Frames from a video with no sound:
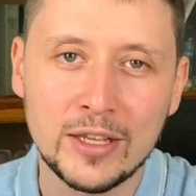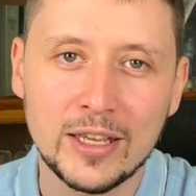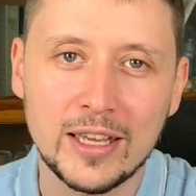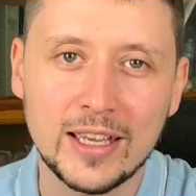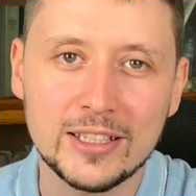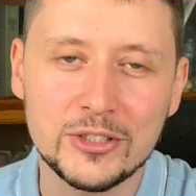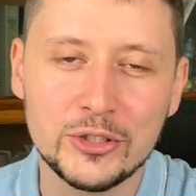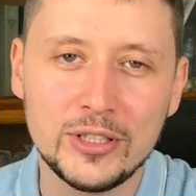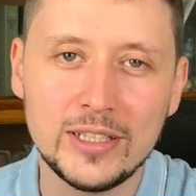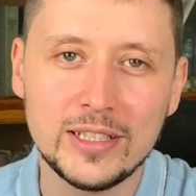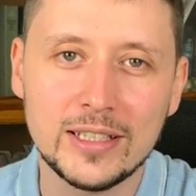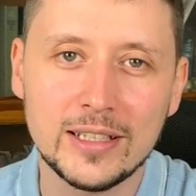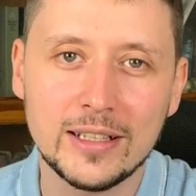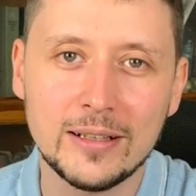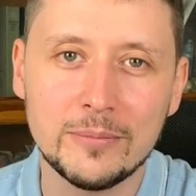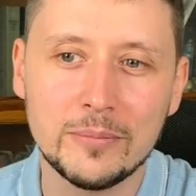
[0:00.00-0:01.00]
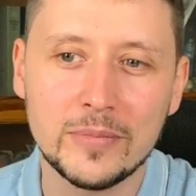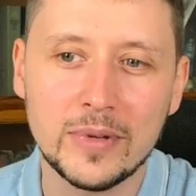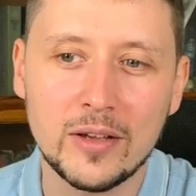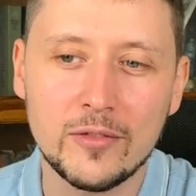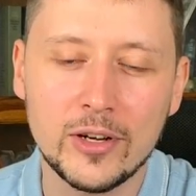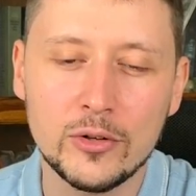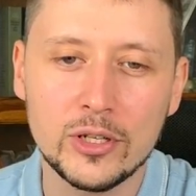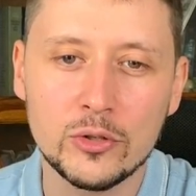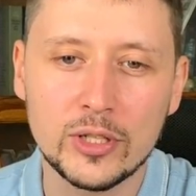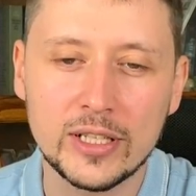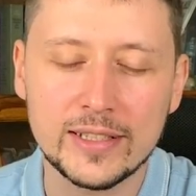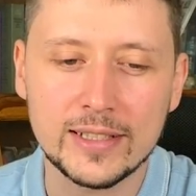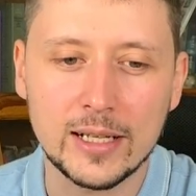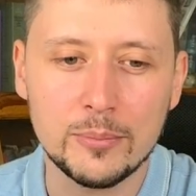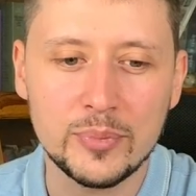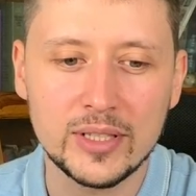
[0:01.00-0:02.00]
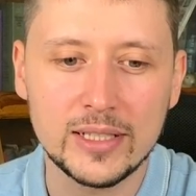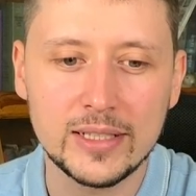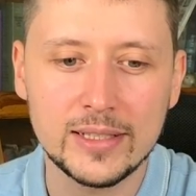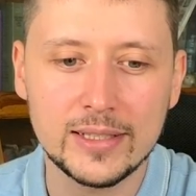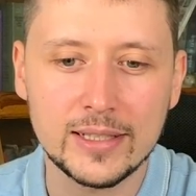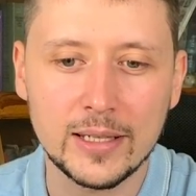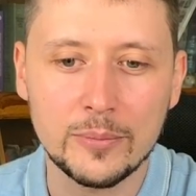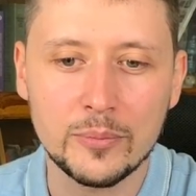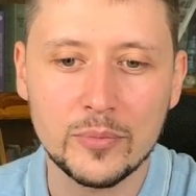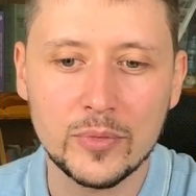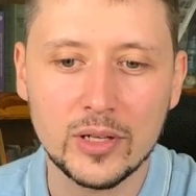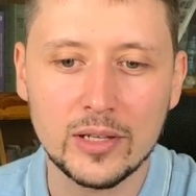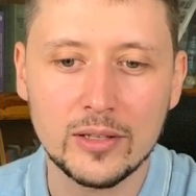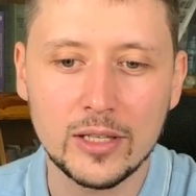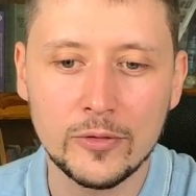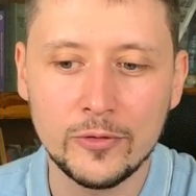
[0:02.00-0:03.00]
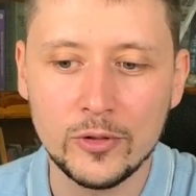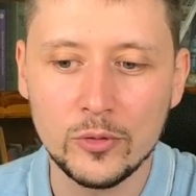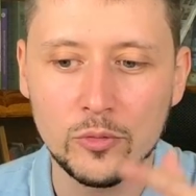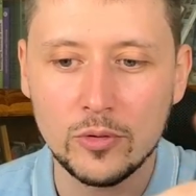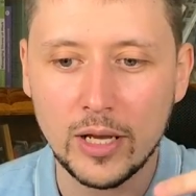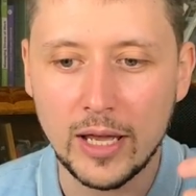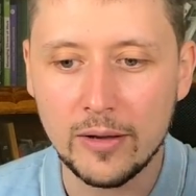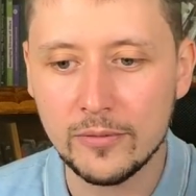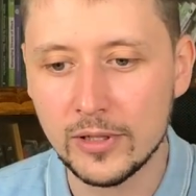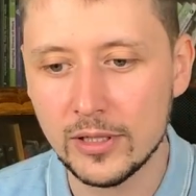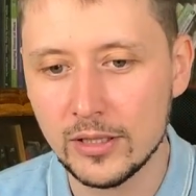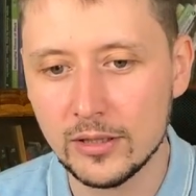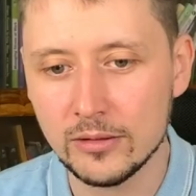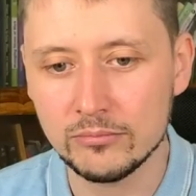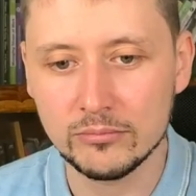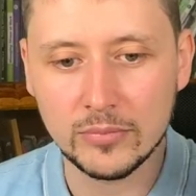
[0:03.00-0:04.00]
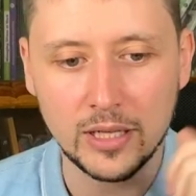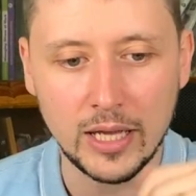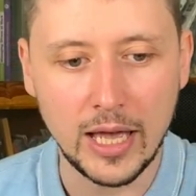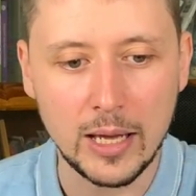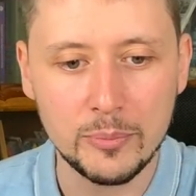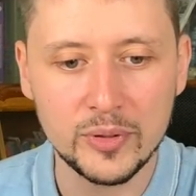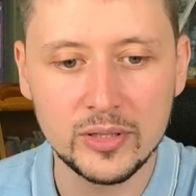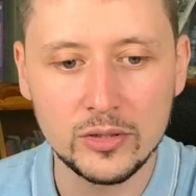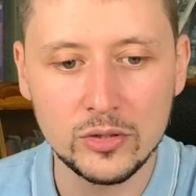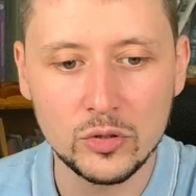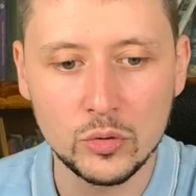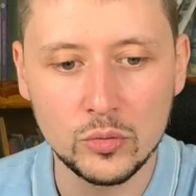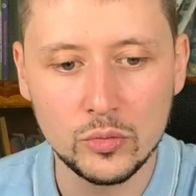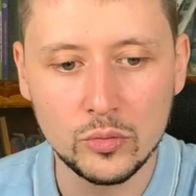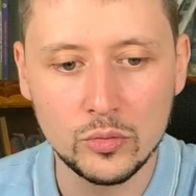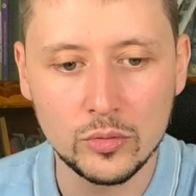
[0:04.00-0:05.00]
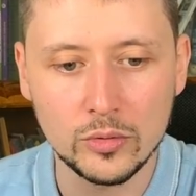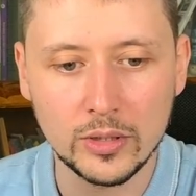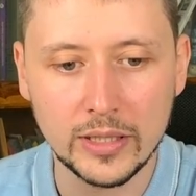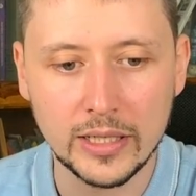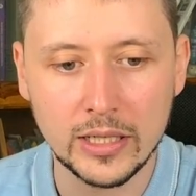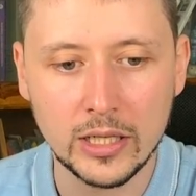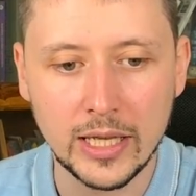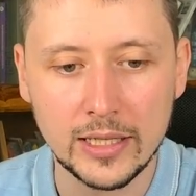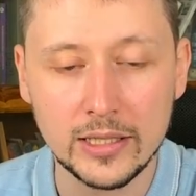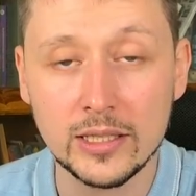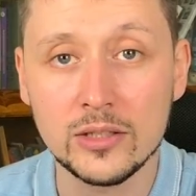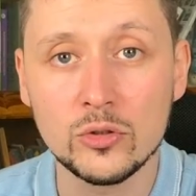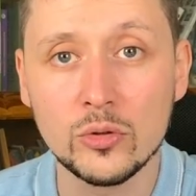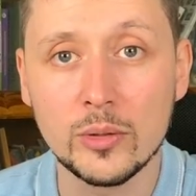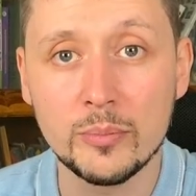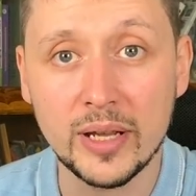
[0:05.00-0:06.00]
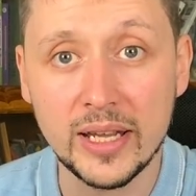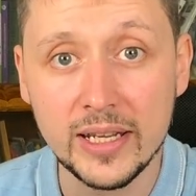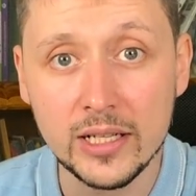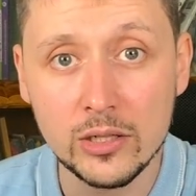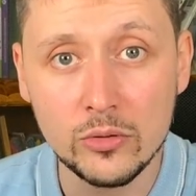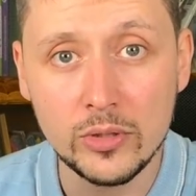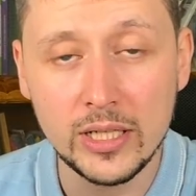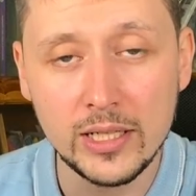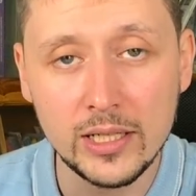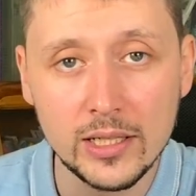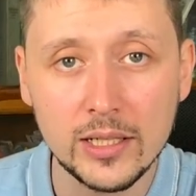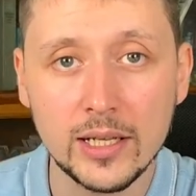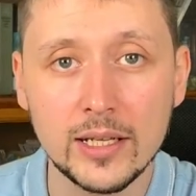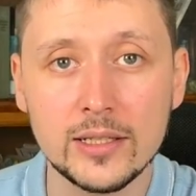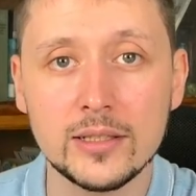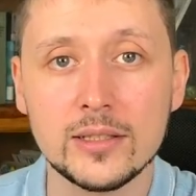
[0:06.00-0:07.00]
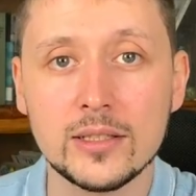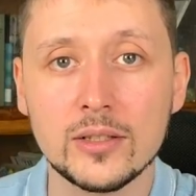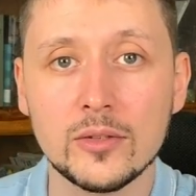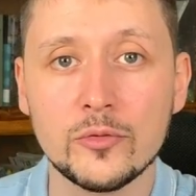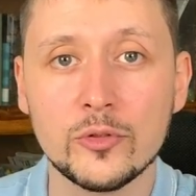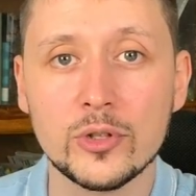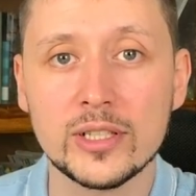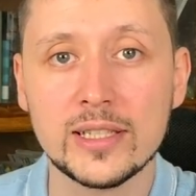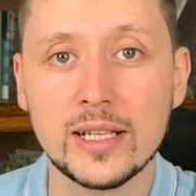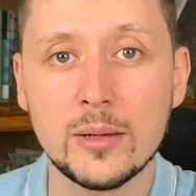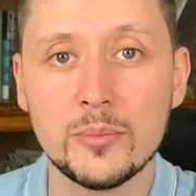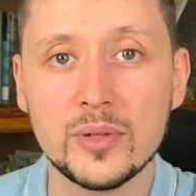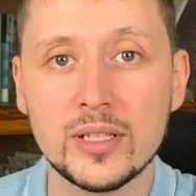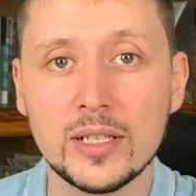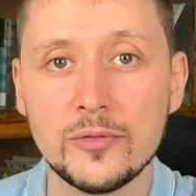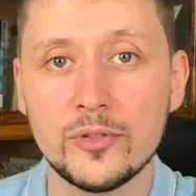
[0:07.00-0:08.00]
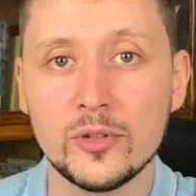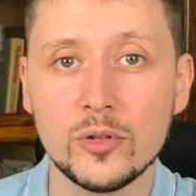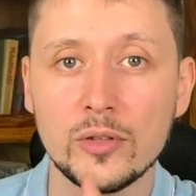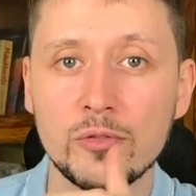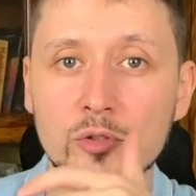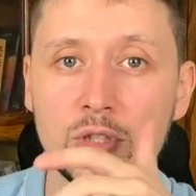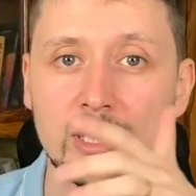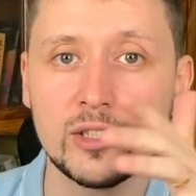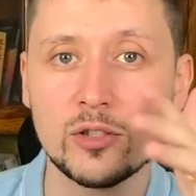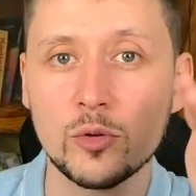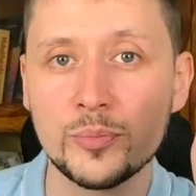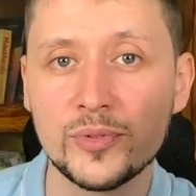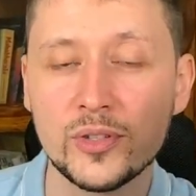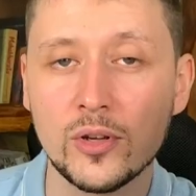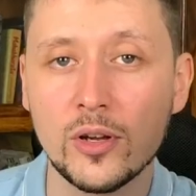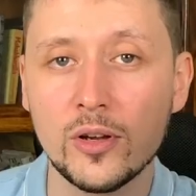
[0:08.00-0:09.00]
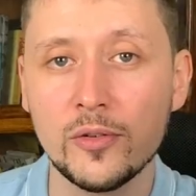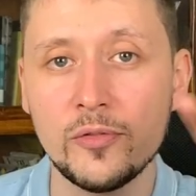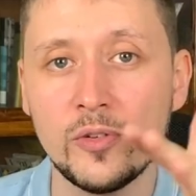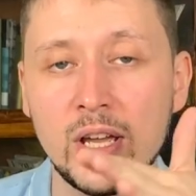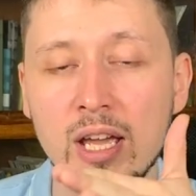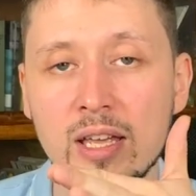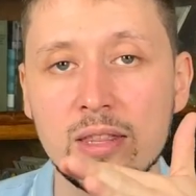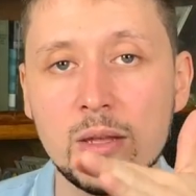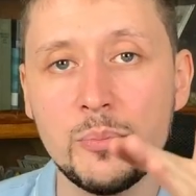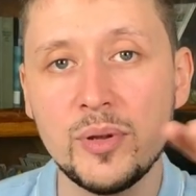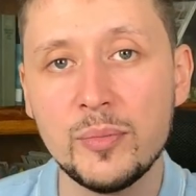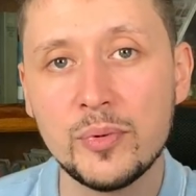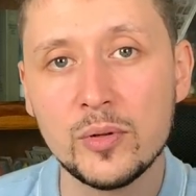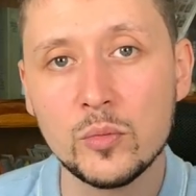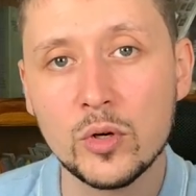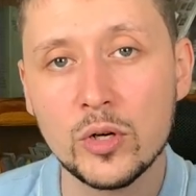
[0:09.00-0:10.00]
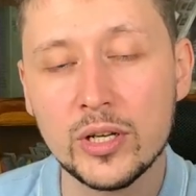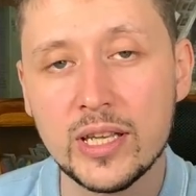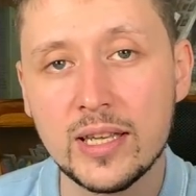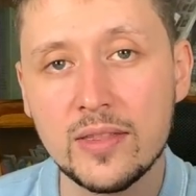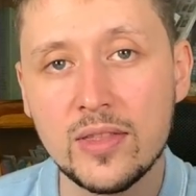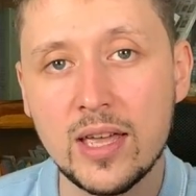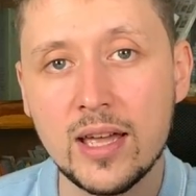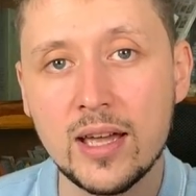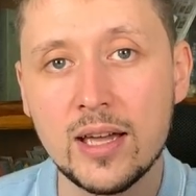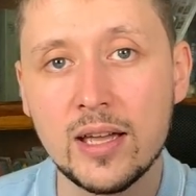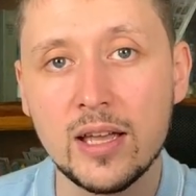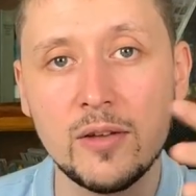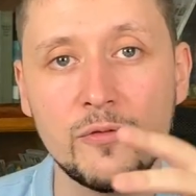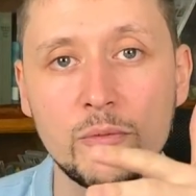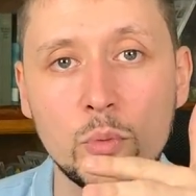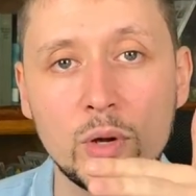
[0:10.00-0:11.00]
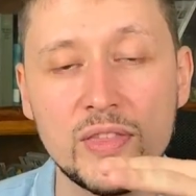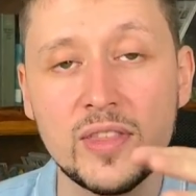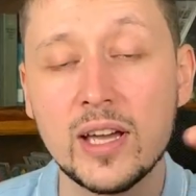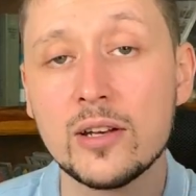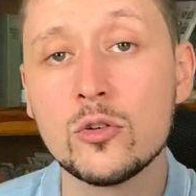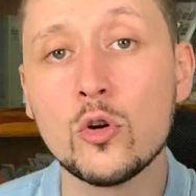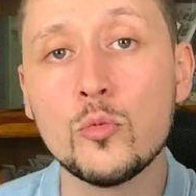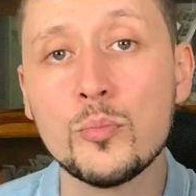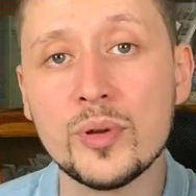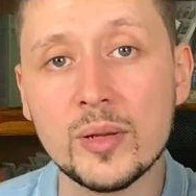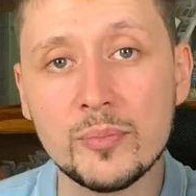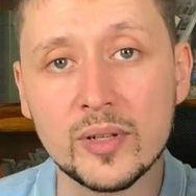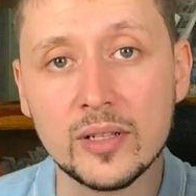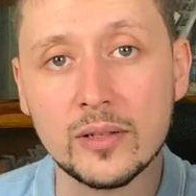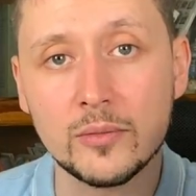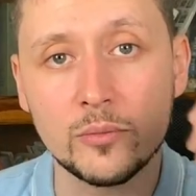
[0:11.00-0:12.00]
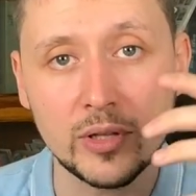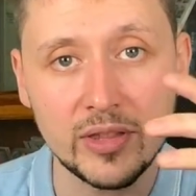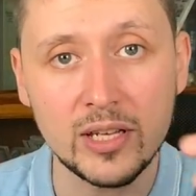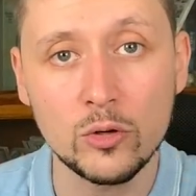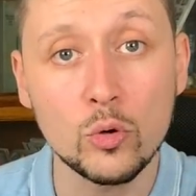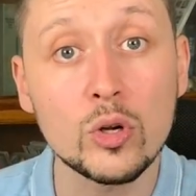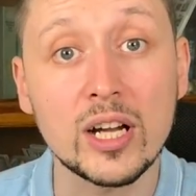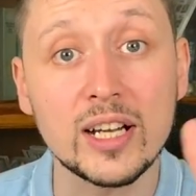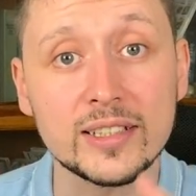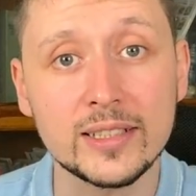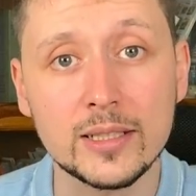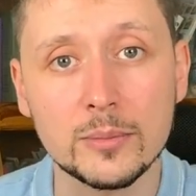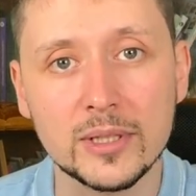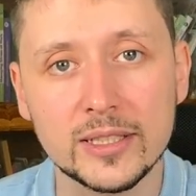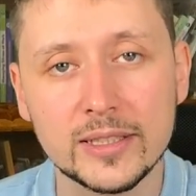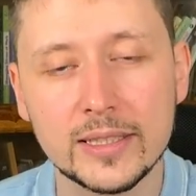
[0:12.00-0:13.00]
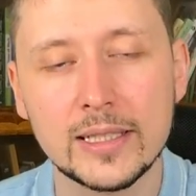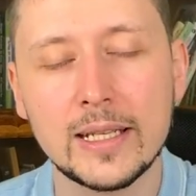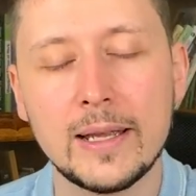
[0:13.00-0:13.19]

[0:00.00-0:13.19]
Actually, a very good example is if you ever happen to get into a bakery and, for example, if you just observe the people working there when there are no people, when there are no customers.